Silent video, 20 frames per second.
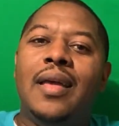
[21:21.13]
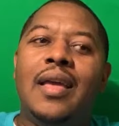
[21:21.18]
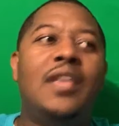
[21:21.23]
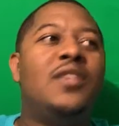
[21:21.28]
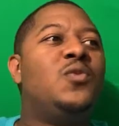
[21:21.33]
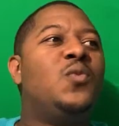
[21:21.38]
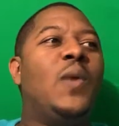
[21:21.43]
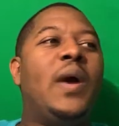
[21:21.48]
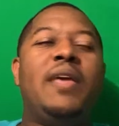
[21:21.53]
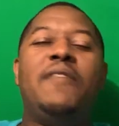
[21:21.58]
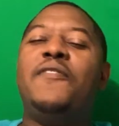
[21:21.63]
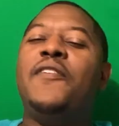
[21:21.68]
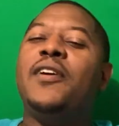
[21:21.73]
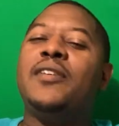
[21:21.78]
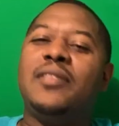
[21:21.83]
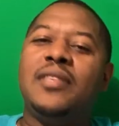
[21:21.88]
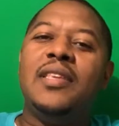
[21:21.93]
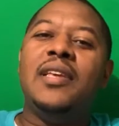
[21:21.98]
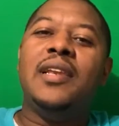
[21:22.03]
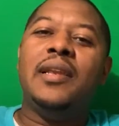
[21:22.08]
Is Wayfair
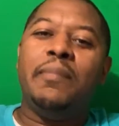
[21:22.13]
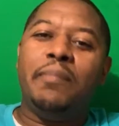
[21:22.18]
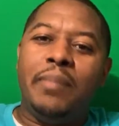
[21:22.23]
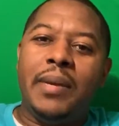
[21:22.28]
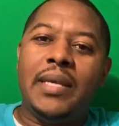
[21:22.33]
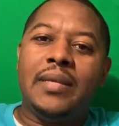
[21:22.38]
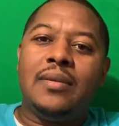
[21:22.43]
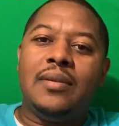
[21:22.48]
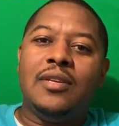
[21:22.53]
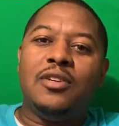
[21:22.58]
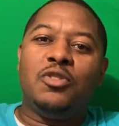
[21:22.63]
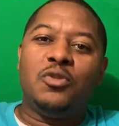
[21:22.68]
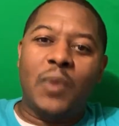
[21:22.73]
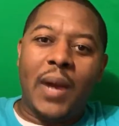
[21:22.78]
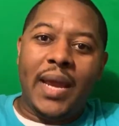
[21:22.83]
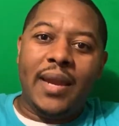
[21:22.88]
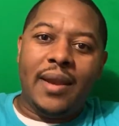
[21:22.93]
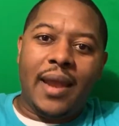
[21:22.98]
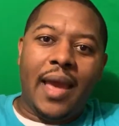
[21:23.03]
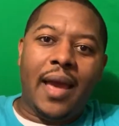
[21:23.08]
still in business
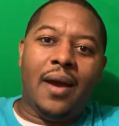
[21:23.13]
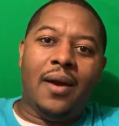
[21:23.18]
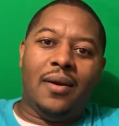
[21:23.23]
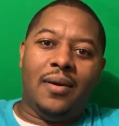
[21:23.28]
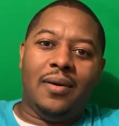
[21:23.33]
right now?